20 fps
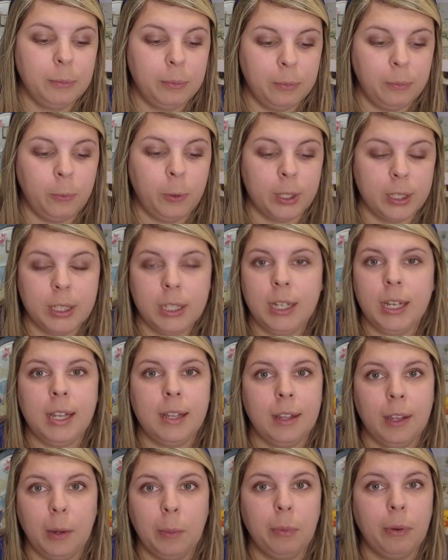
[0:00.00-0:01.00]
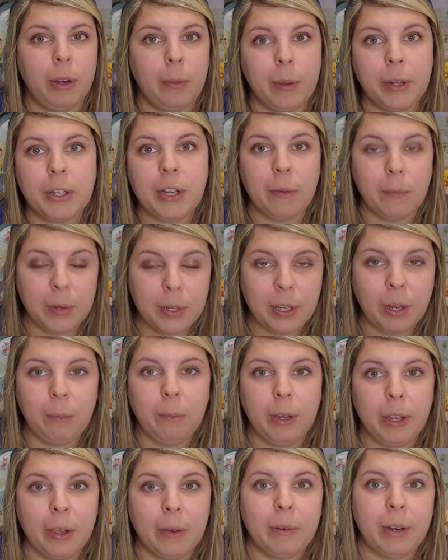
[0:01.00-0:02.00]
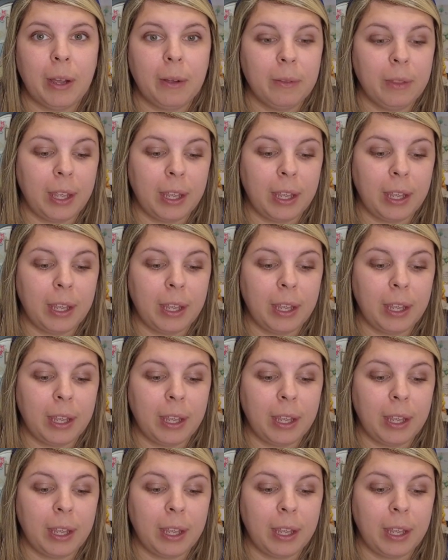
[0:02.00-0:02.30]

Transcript: want to eat there pretty much every time we go now.